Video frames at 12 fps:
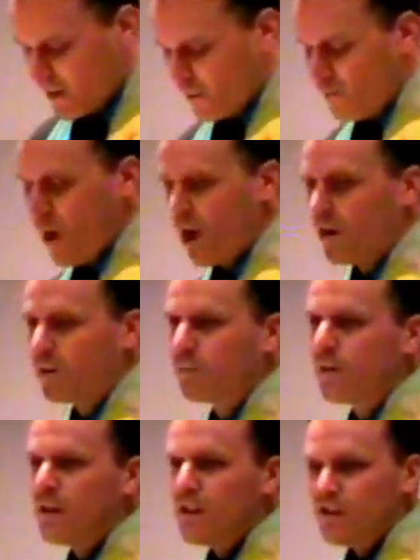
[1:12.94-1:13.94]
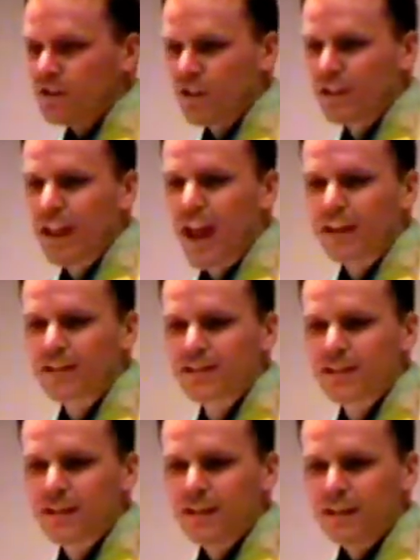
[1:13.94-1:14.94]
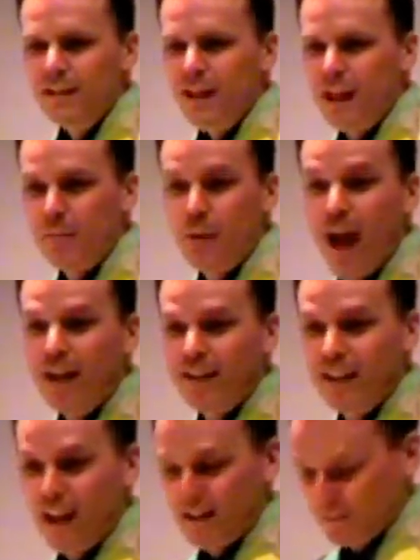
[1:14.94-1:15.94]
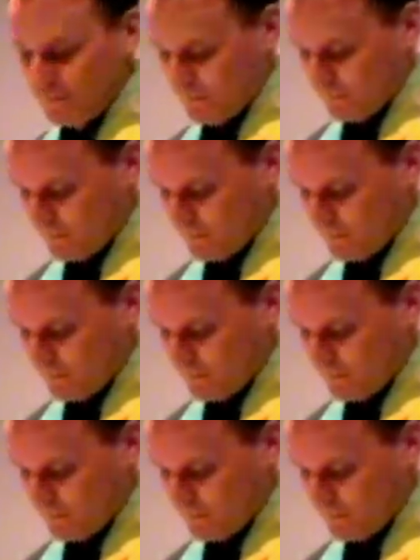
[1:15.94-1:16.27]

of the farm to the next and back again.